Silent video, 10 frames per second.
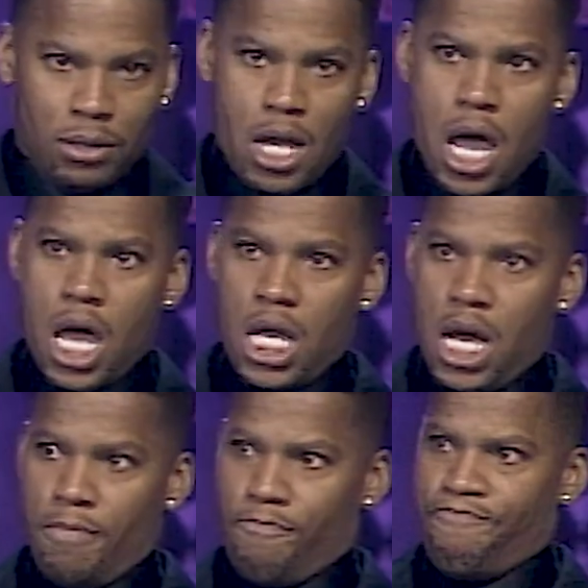Daddy,
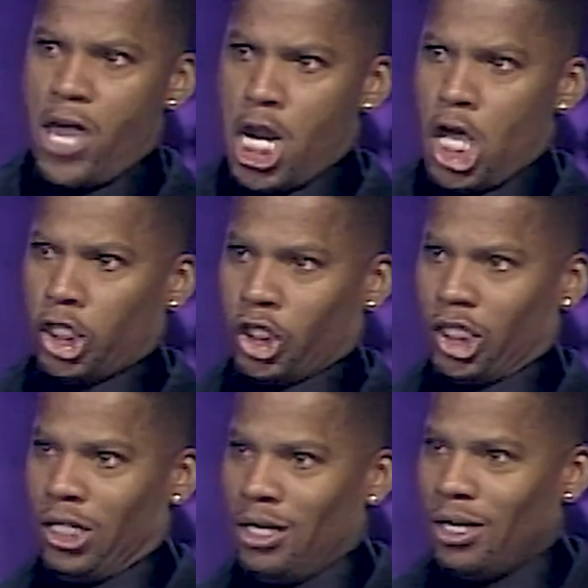I'm
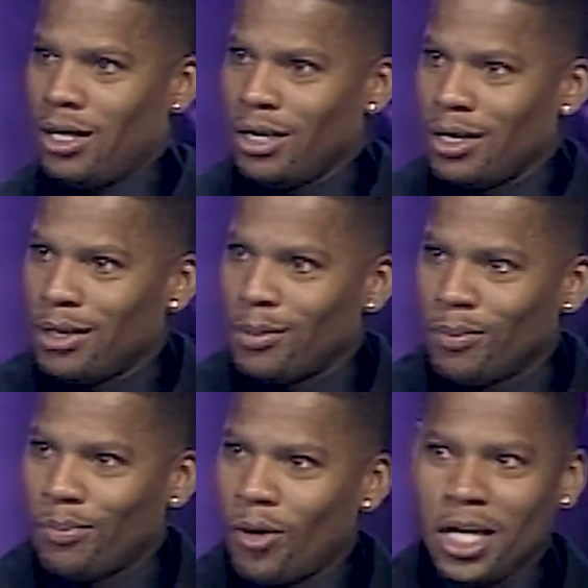finished.
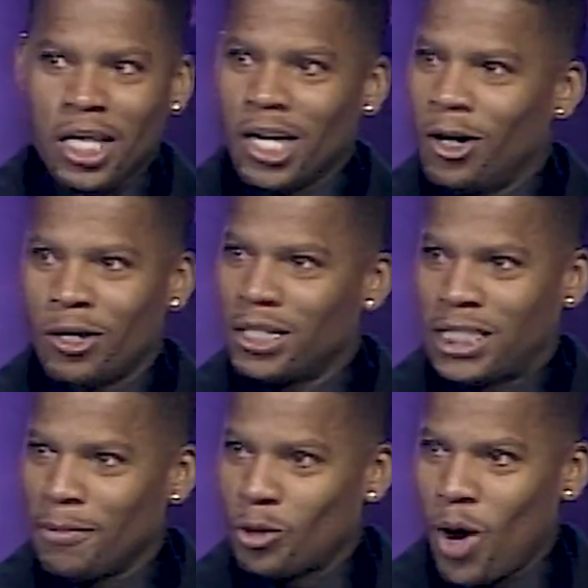Boy, you ain't gonna
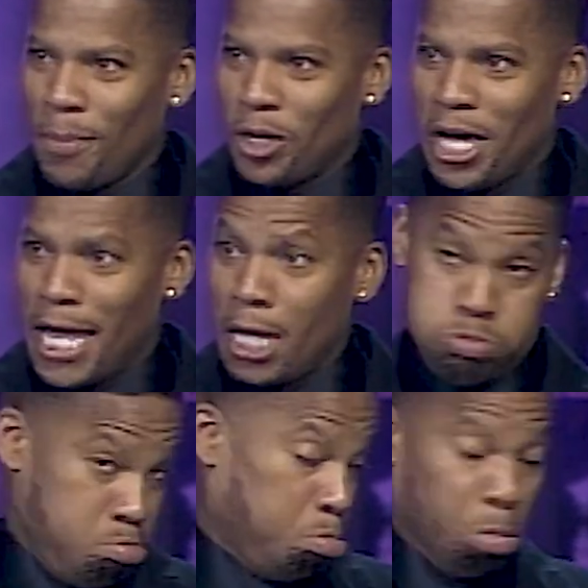attempt to wipe your ass.